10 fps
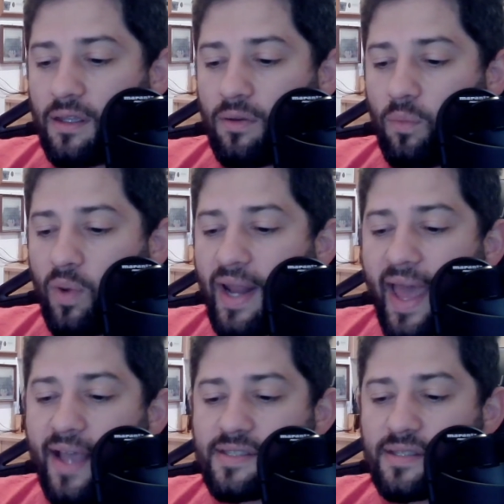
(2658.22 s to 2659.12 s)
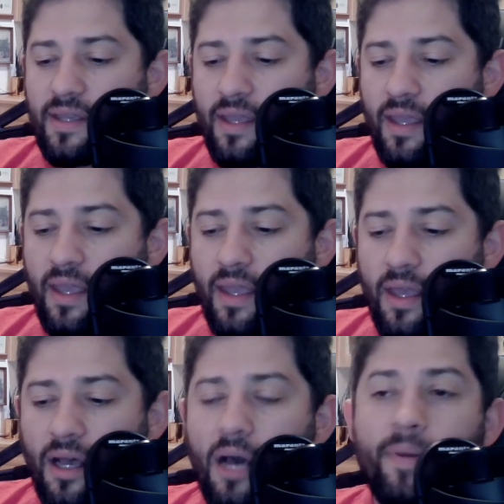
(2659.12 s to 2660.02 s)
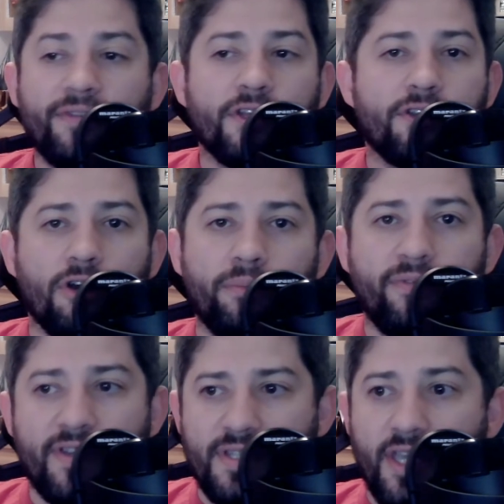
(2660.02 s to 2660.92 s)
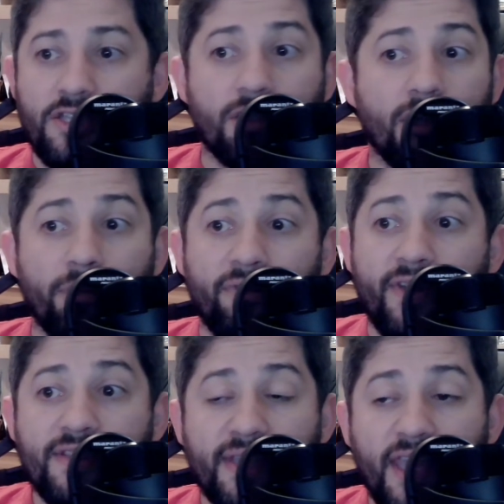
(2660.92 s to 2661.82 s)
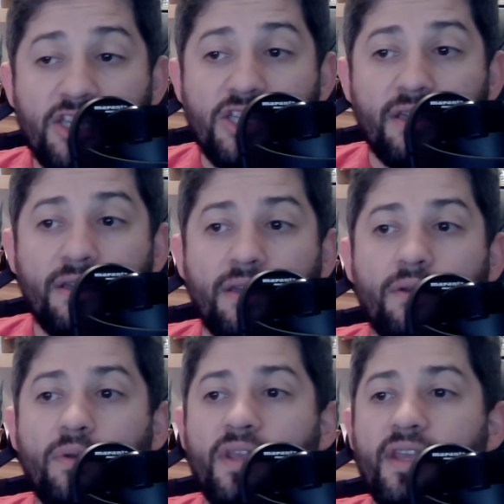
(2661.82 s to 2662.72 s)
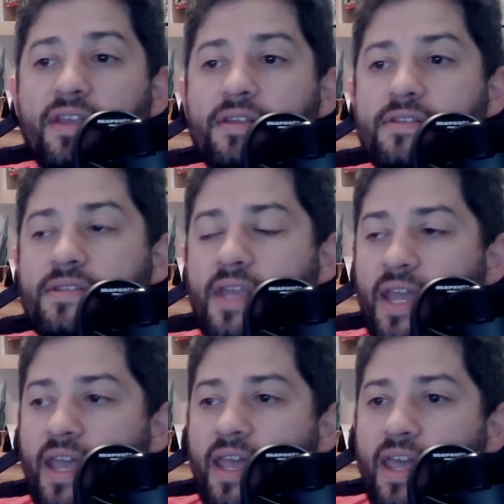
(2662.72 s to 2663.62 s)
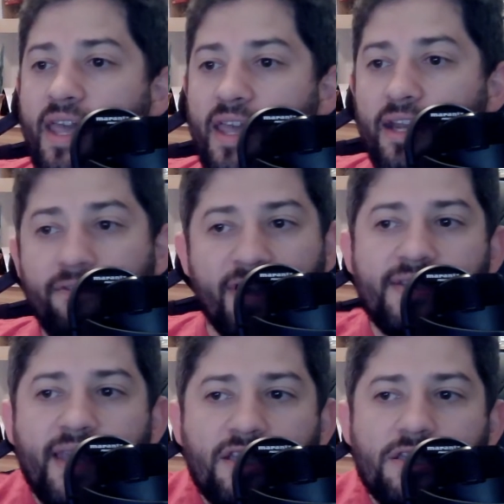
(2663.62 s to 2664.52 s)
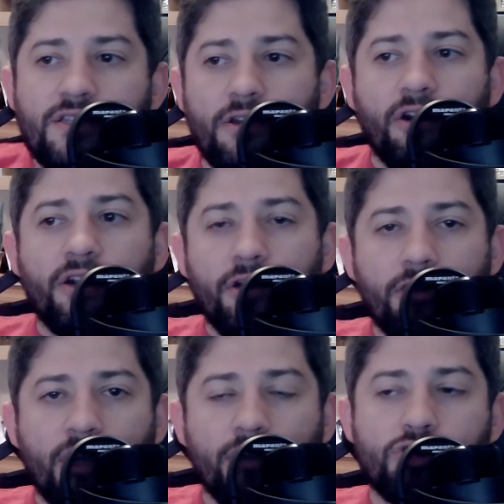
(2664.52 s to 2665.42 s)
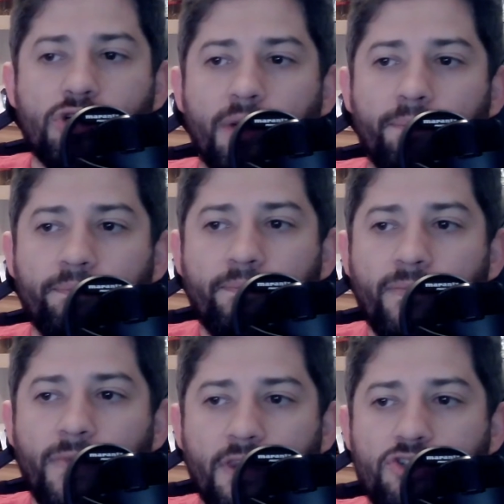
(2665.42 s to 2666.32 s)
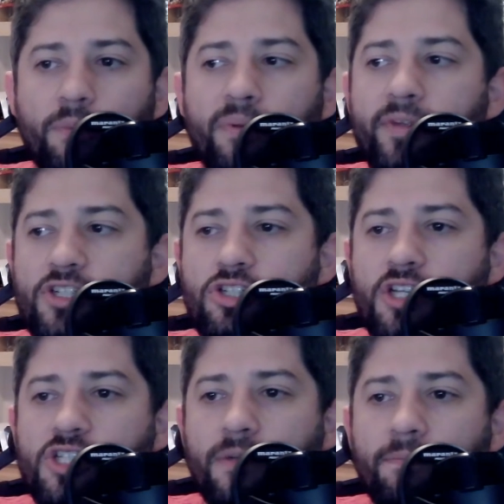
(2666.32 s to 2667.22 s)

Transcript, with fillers: when asked about the Durham investigation. The Durham investigation is an investigation started under Donald Trump, the Trump administration,